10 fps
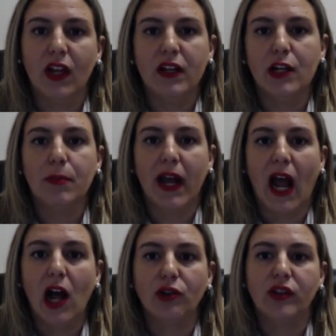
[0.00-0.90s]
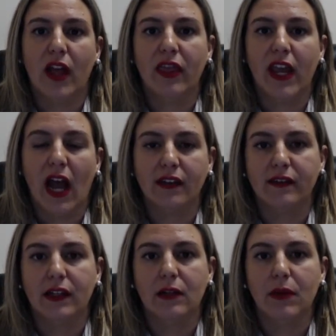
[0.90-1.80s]
a nearby house and they ask
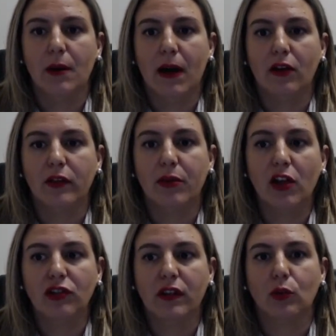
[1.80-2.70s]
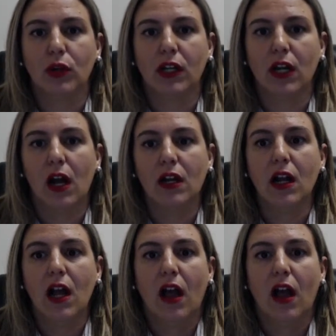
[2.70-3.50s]
them about the project they're working on.